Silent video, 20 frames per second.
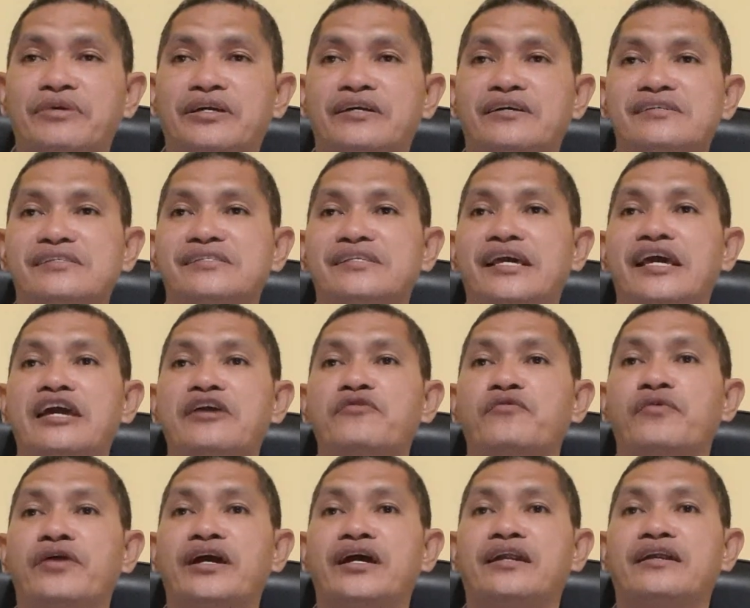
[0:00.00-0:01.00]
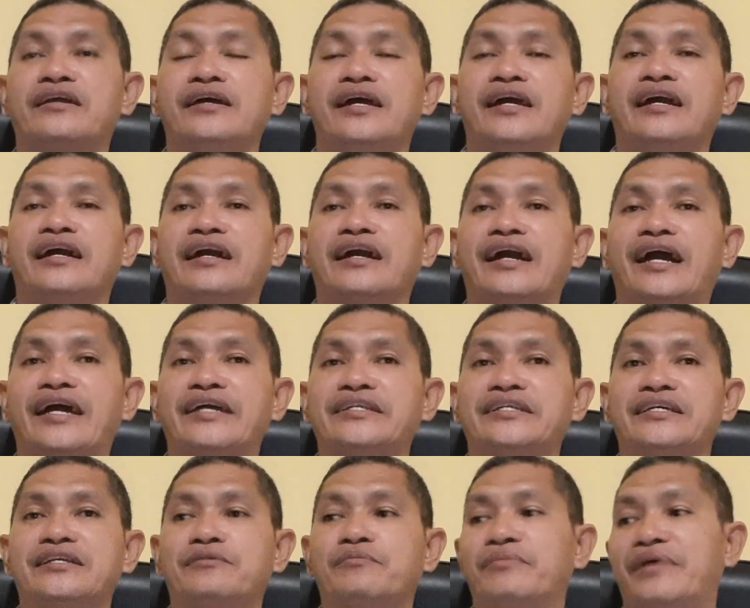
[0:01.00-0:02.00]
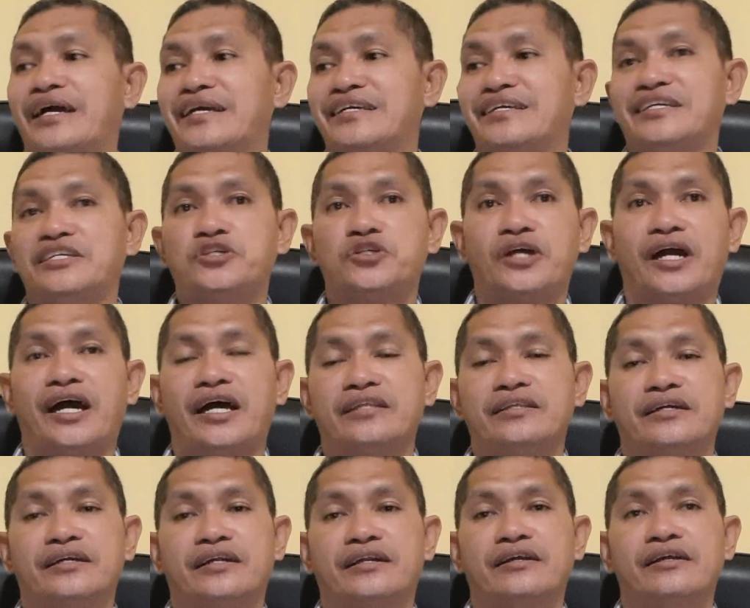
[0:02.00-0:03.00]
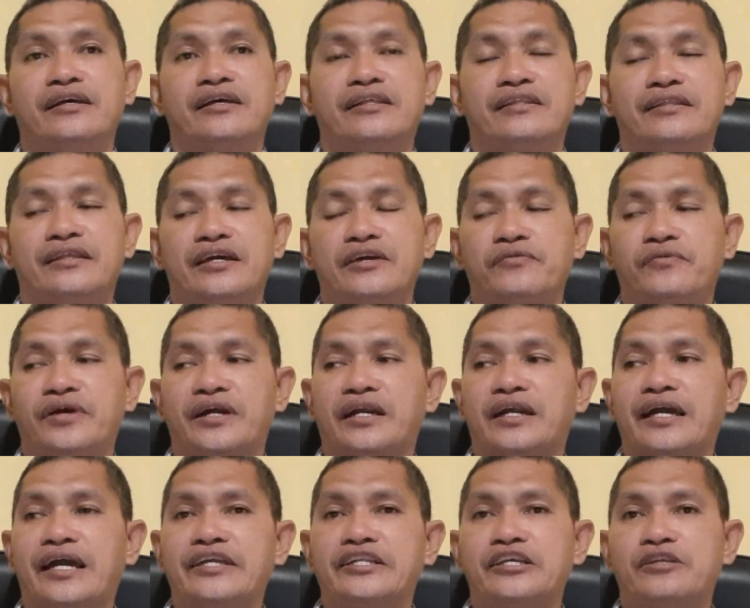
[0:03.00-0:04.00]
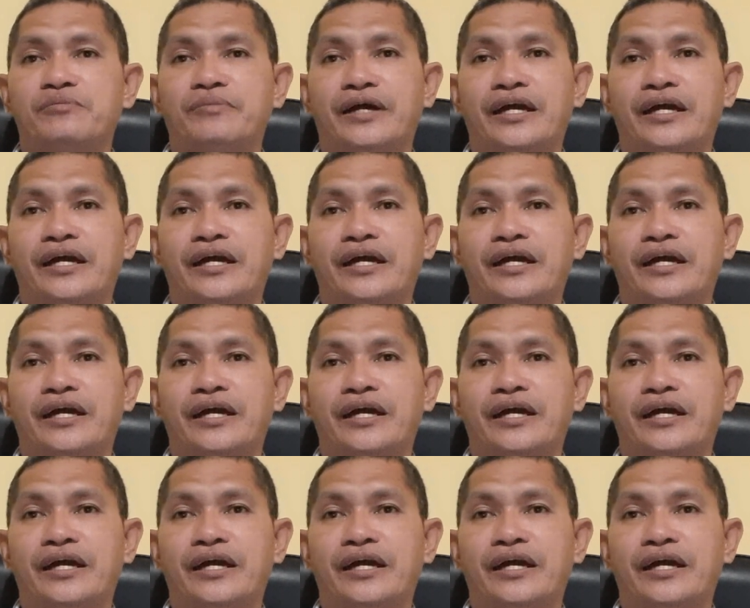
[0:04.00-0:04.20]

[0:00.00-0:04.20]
because they were guided by each other. They were guided